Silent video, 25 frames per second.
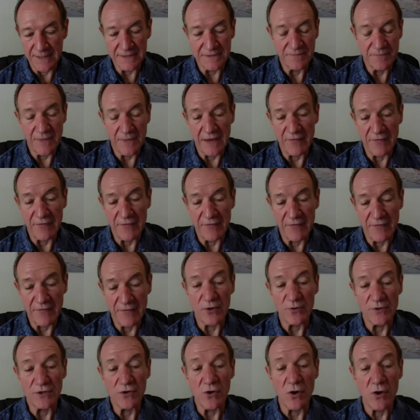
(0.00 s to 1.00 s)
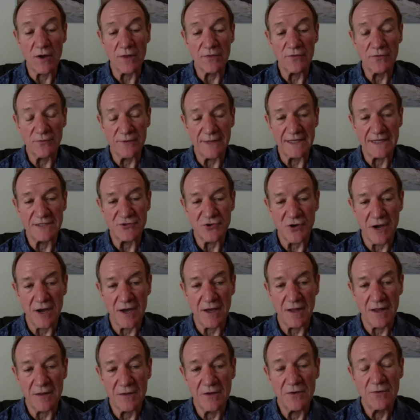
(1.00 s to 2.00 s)
everybody who had gone through that
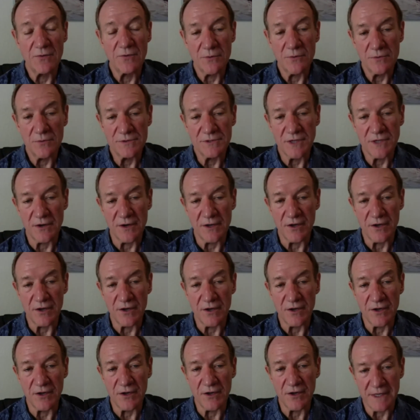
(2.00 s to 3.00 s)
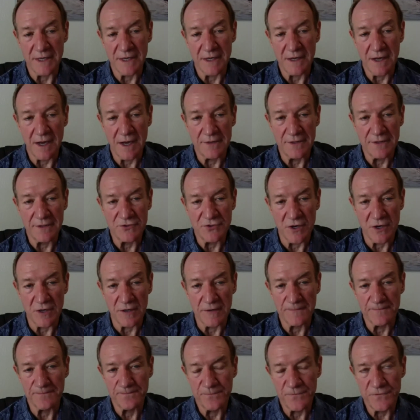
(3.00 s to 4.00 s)
trial was going to go on the drug.
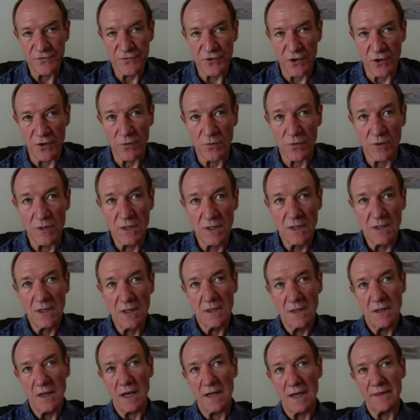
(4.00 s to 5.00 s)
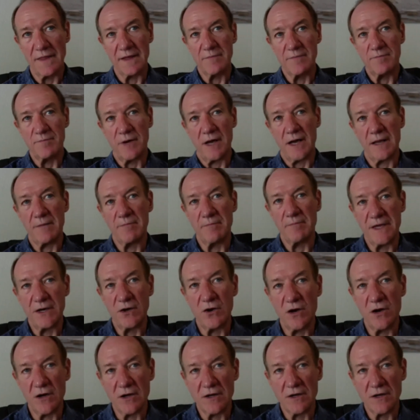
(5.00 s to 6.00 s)
So I think by
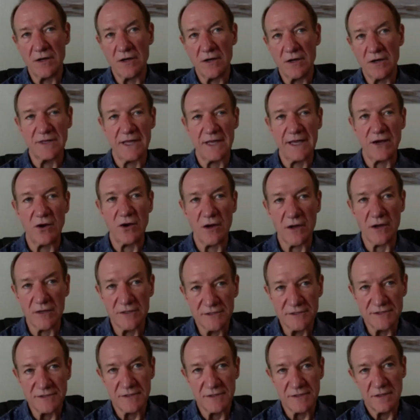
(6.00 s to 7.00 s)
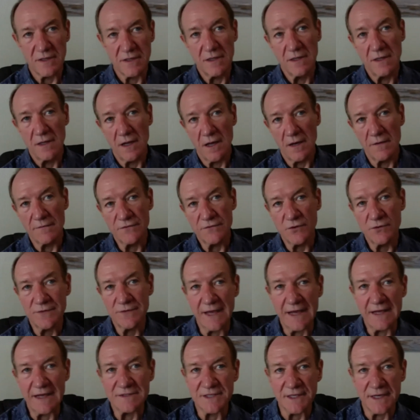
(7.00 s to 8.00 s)
mid-August or late August of
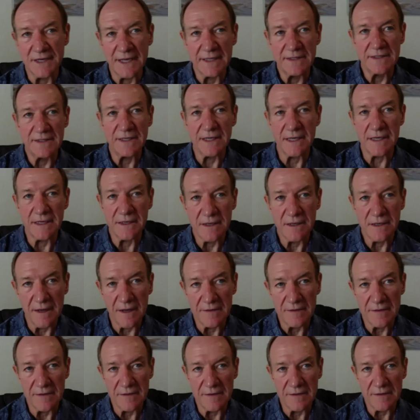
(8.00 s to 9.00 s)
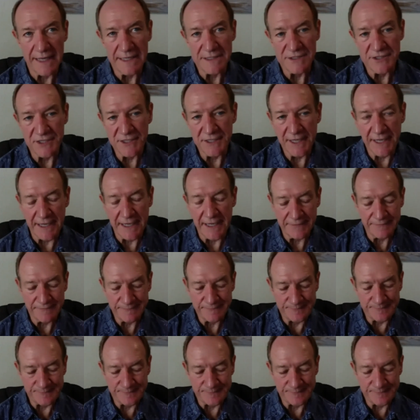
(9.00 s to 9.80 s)
2018, I was on AG10,